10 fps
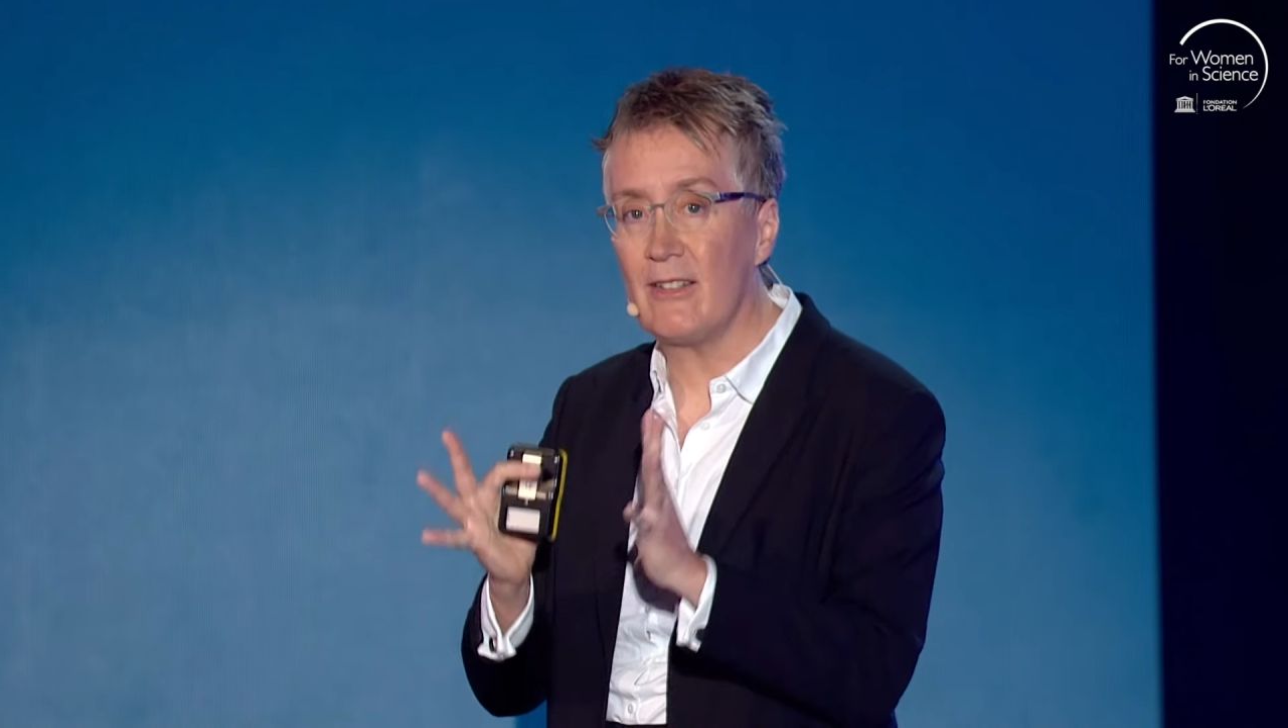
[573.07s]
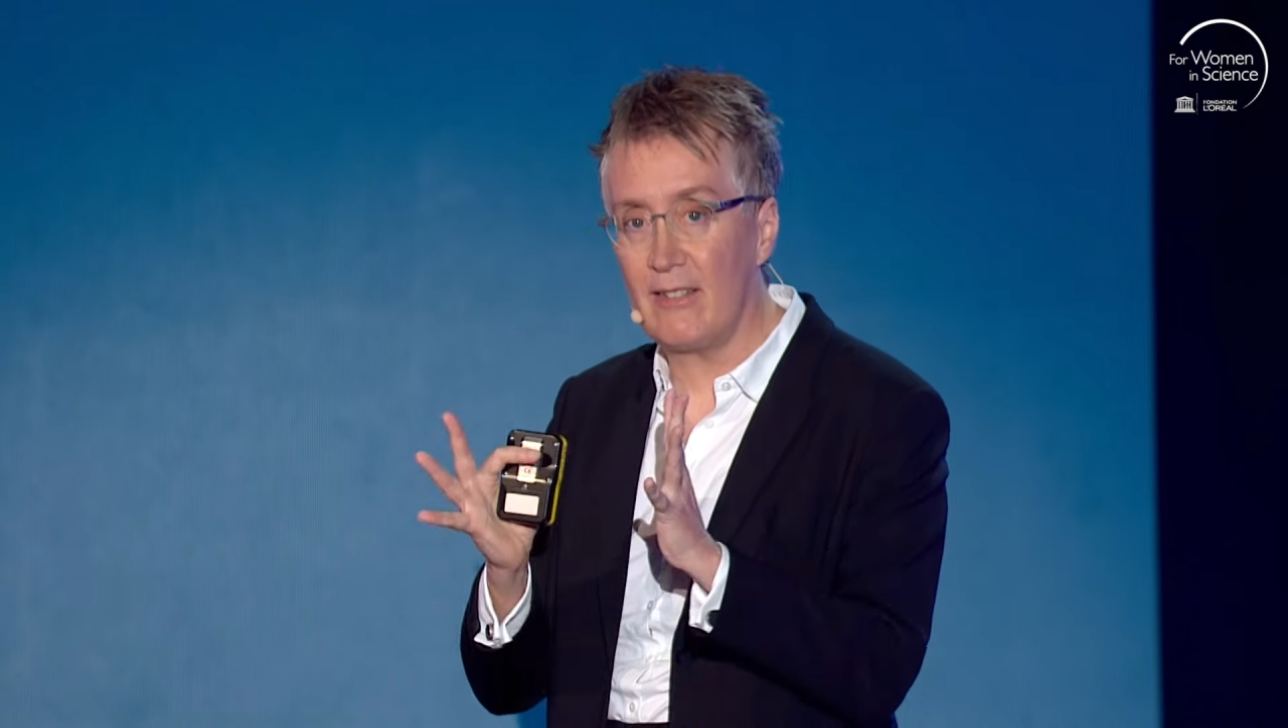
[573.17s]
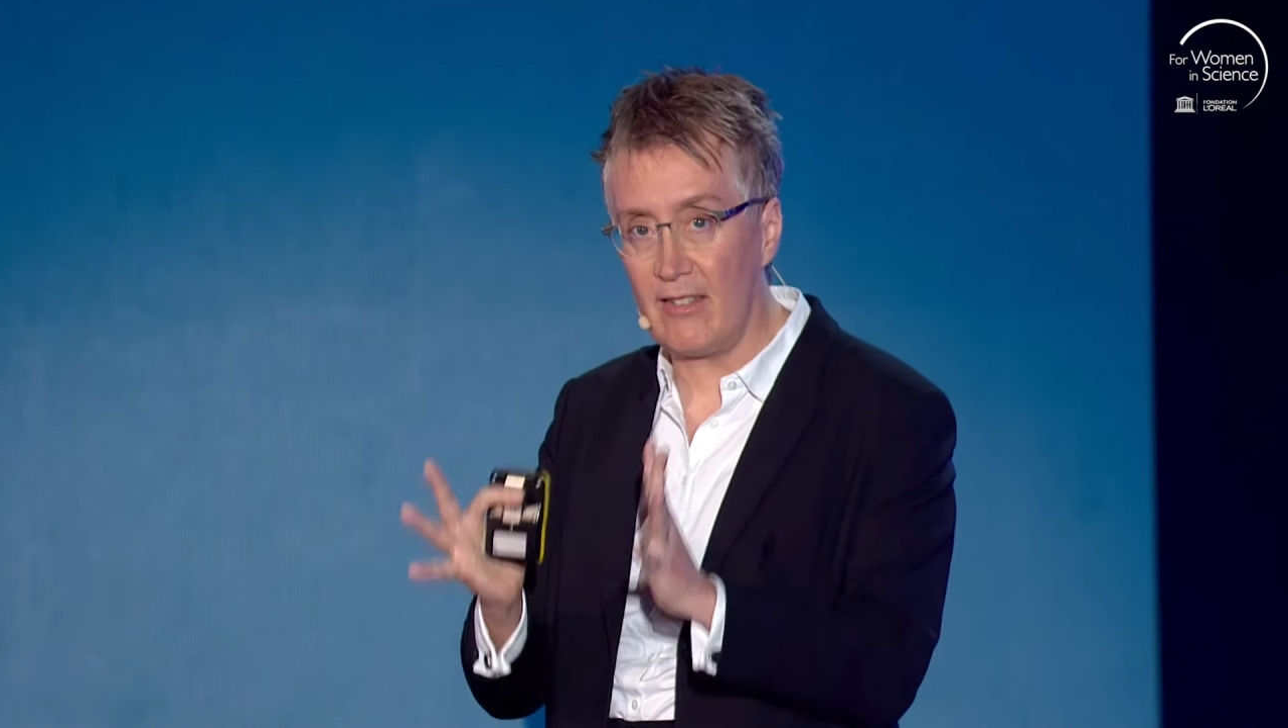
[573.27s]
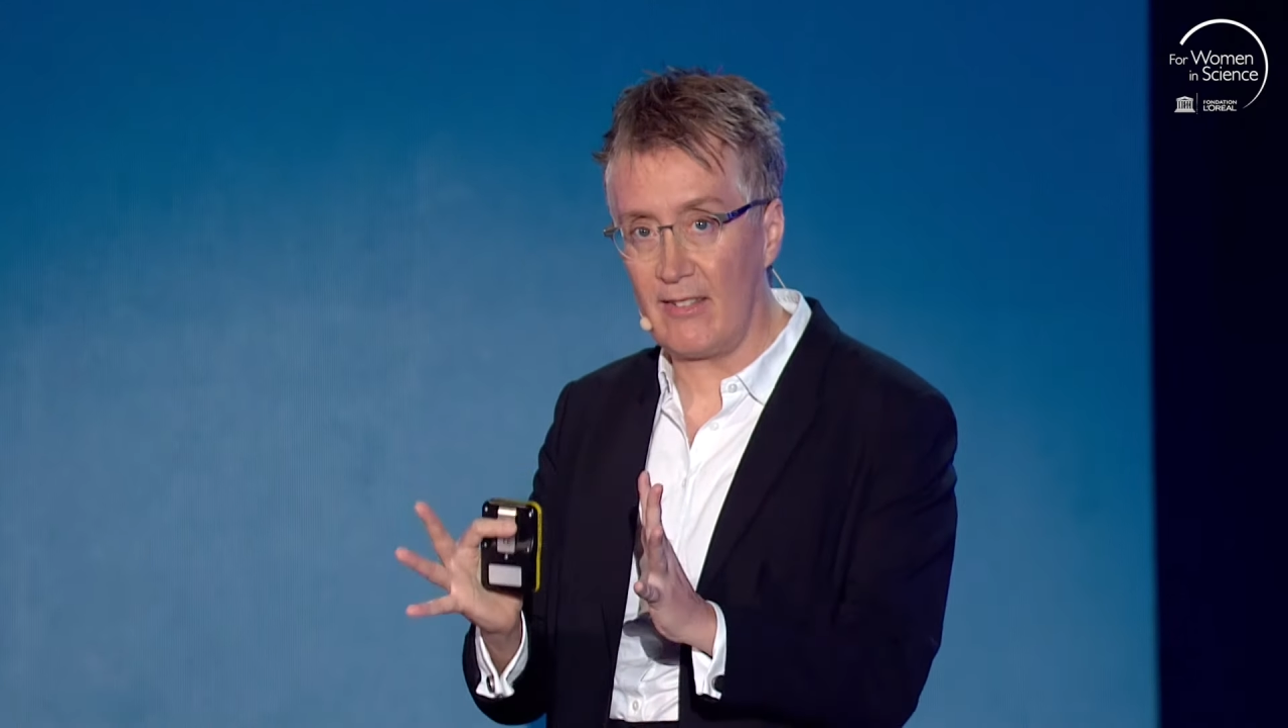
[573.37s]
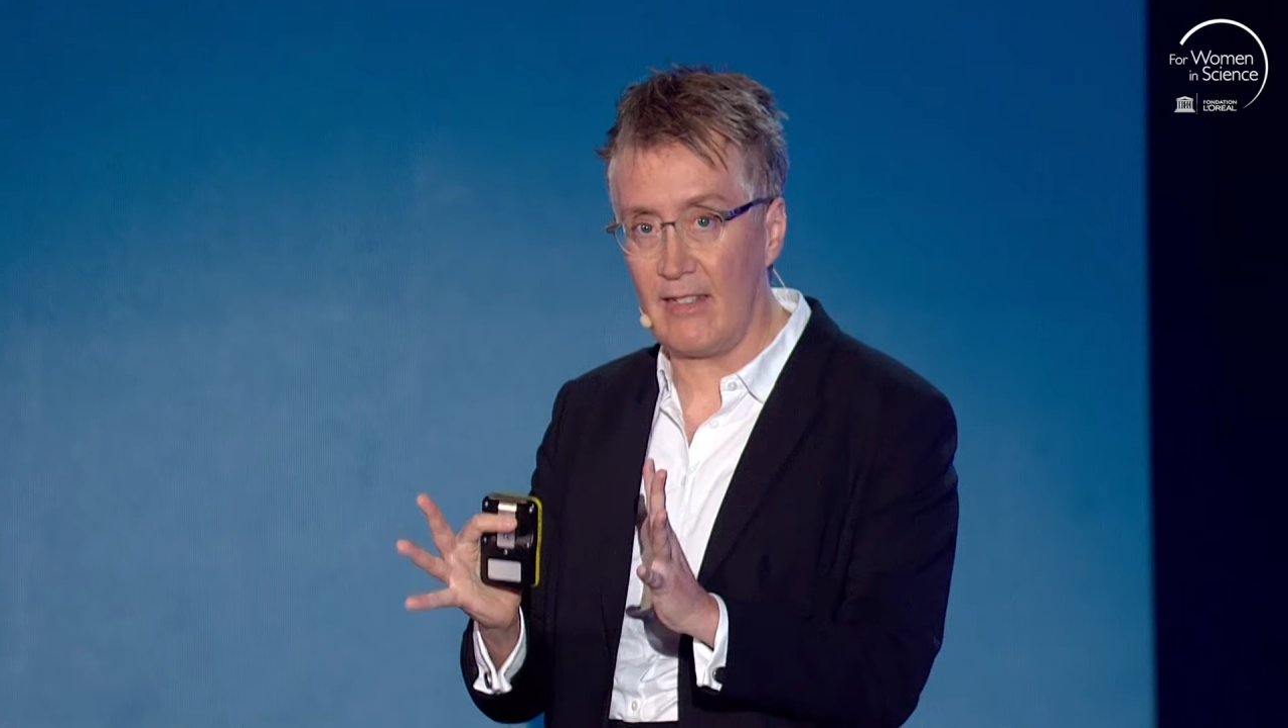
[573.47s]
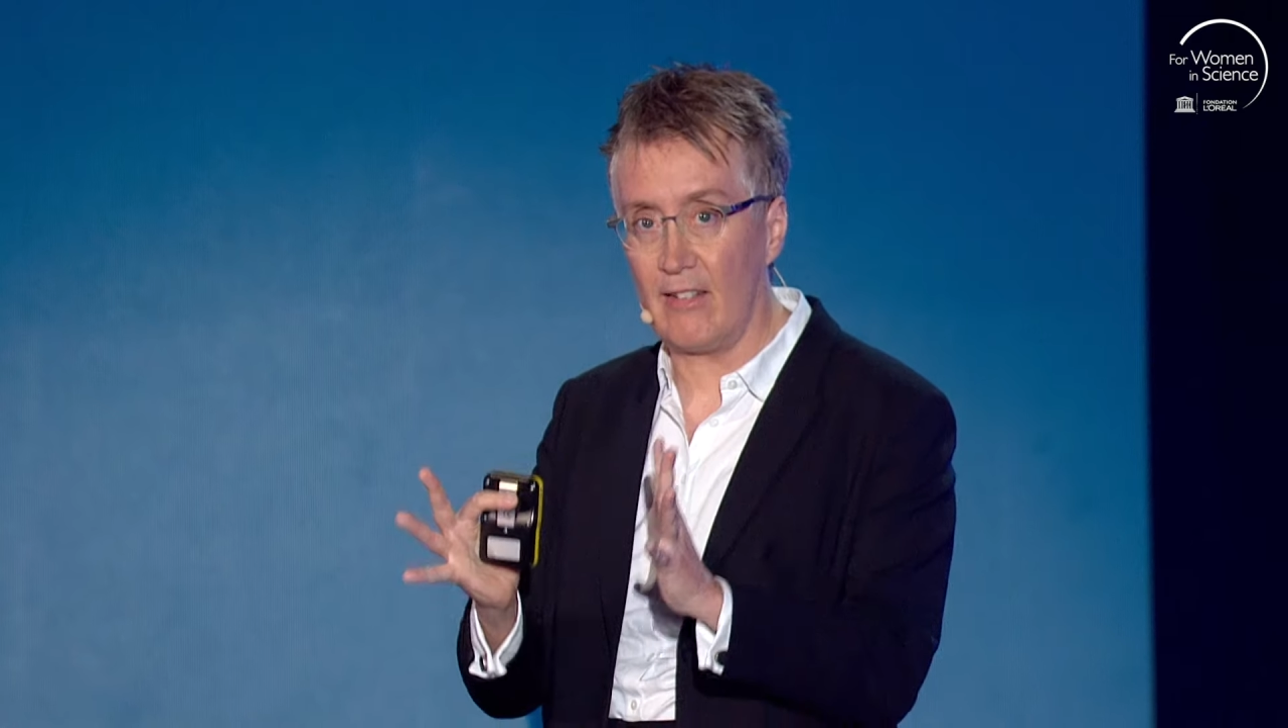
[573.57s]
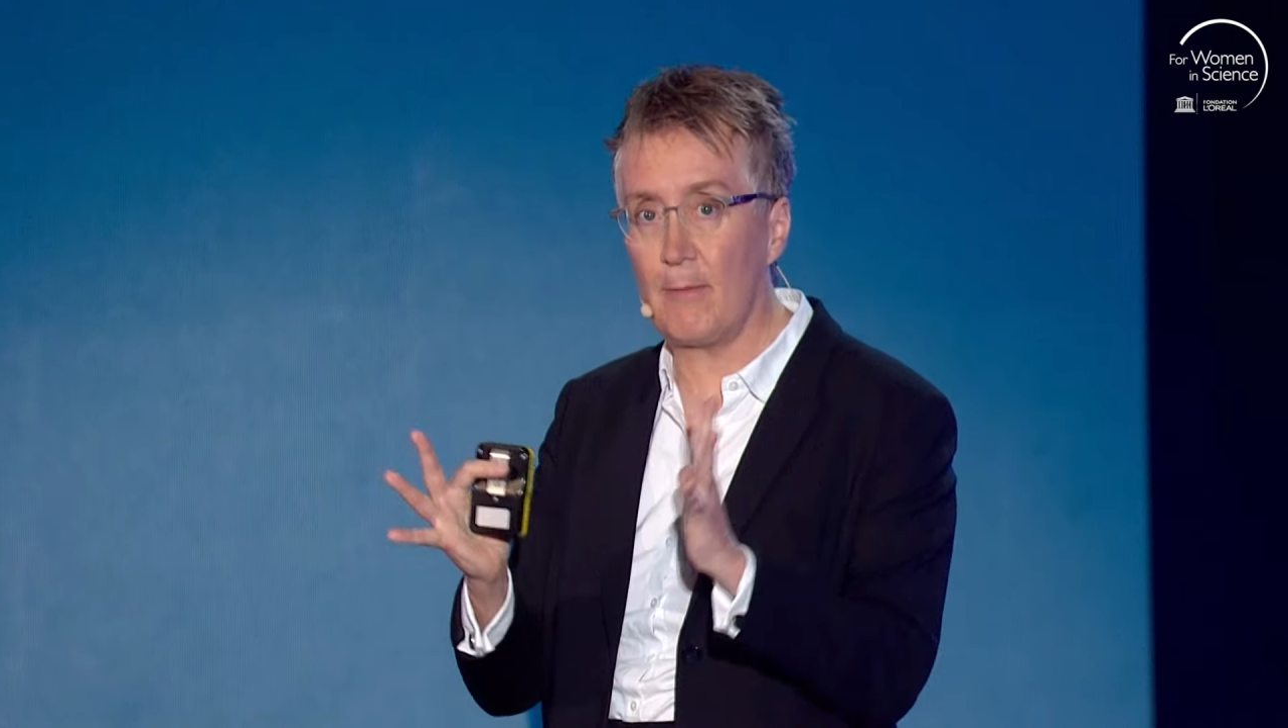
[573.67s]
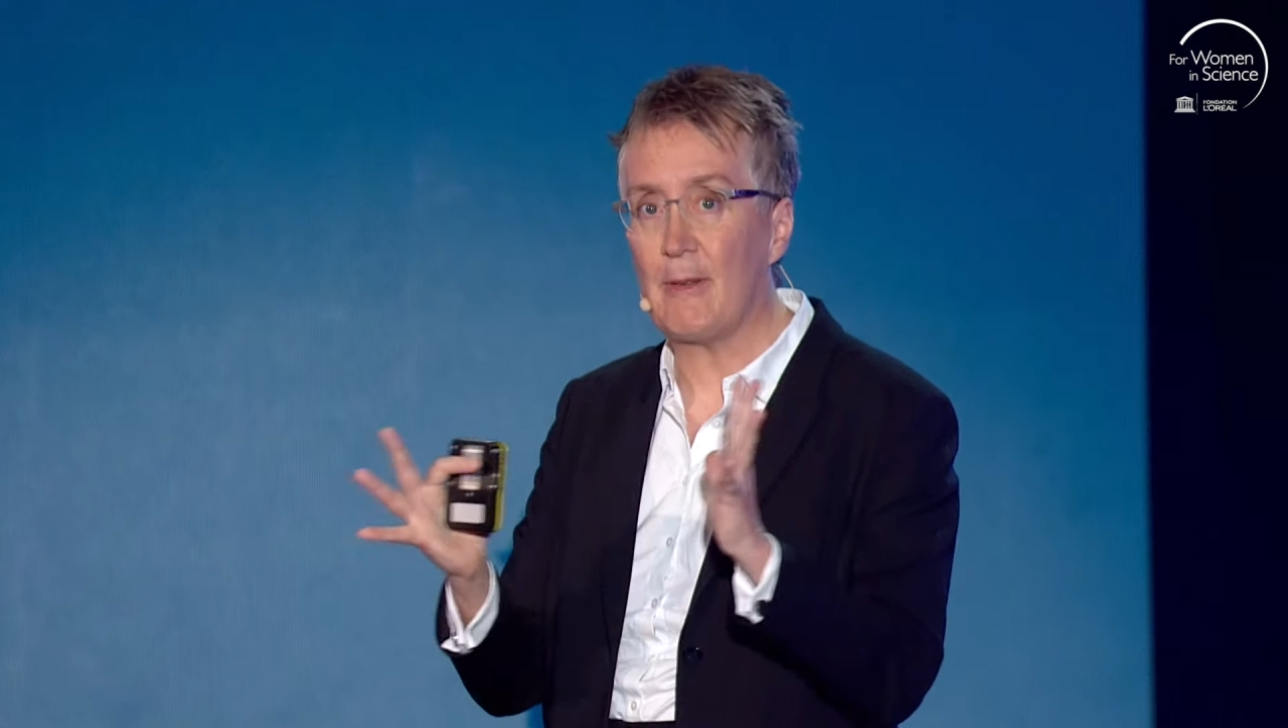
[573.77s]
distance